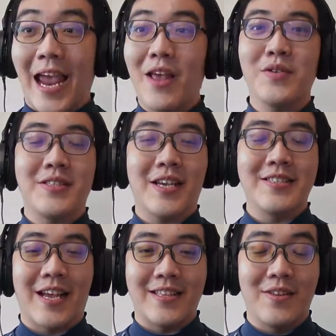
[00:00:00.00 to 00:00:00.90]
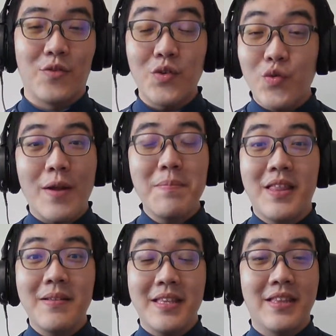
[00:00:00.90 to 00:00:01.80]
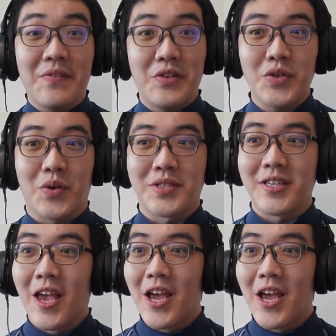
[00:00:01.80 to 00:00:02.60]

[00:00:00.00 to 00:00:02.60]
Thanos says that random individuals.